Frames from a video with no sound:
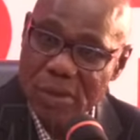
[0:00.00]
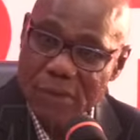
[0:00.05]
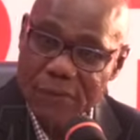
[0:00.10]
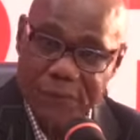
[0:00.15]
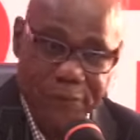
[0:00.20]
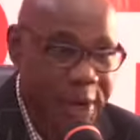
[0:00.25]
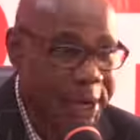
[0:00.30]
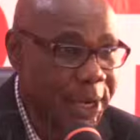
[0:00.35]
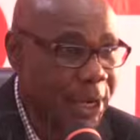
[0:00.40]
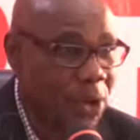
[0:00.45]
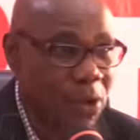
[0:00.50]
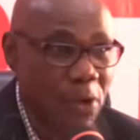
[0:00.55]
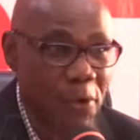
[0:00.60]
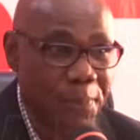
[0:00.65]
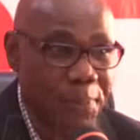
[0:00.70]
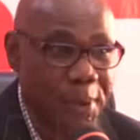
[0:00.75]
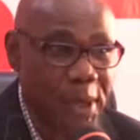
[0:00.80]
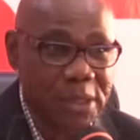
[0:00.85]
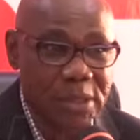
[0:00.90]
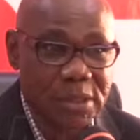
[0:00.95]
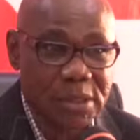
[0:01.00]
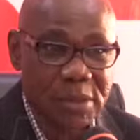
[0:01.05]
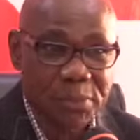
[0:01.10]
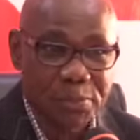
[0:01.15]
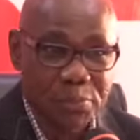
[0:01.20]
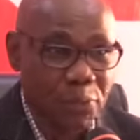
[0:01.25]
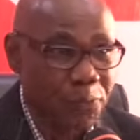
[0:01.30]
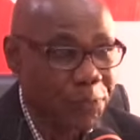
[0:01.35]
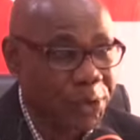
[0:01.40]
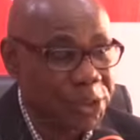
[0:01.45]
very copious
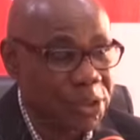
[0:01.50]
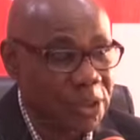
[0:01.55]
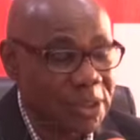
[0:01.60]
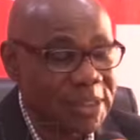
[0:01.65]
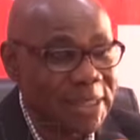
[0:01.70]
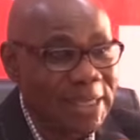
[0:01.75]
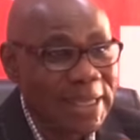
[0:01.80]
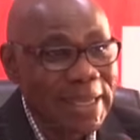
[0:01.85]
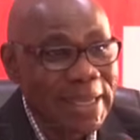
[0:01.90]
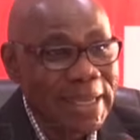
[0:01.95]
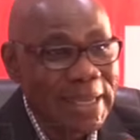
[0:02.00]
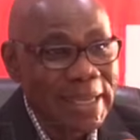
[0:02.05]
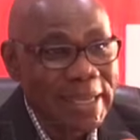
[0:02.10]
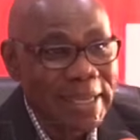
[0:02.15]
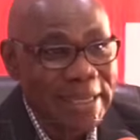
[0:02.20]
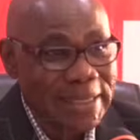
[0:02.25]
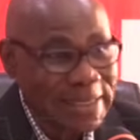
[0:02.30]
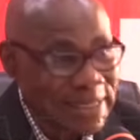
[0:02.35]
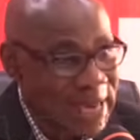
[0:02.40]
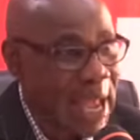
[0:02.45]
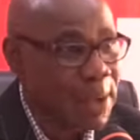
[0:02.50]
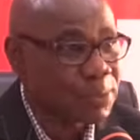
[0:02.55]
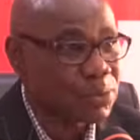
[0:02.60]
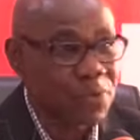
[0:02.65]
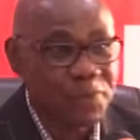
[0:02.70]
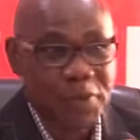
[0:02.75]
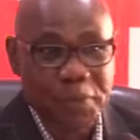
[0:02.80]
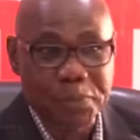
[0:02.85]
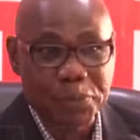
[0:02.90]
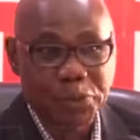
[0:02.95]
provisions in terms
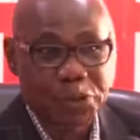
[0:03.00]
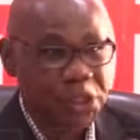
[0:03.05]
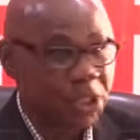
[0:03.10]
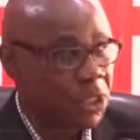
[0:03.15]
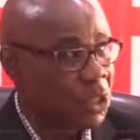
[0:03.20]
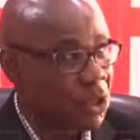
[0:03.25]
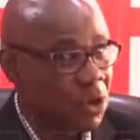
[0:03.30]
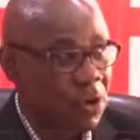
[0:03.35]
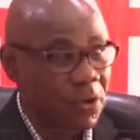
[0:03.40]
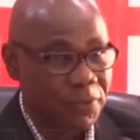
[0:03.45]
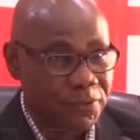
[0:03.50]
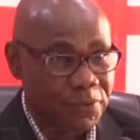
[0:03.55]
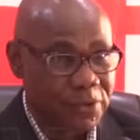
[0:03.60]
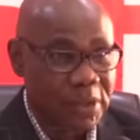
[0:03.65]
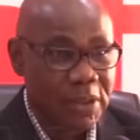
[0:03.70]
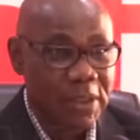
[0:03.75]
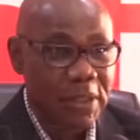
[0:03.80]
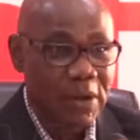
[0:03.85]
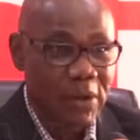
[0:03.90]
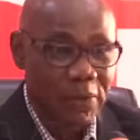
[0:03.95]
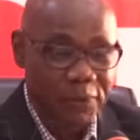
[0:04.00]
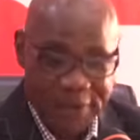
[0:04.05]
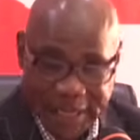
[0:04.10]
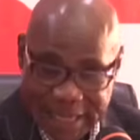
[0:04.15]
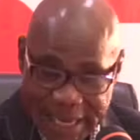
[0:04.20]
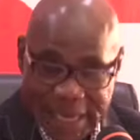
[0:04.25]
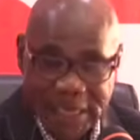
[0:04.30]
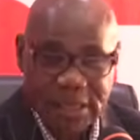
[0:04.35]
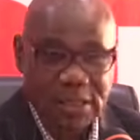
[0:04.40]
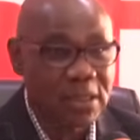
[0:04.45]
of the procedure of
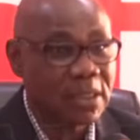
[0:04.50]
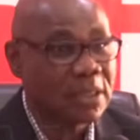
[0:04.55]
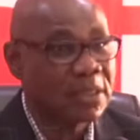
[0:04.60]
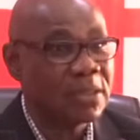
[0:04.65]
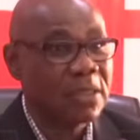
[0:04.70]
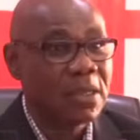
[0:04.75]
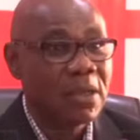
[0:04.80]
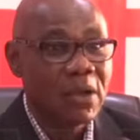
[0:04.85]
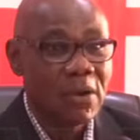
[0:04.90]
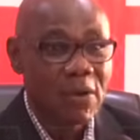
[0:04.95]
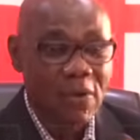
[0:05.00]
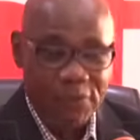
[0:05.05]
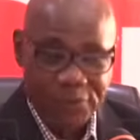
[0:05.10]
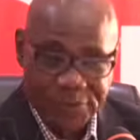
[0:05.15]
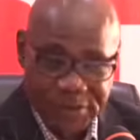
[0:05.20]
election, of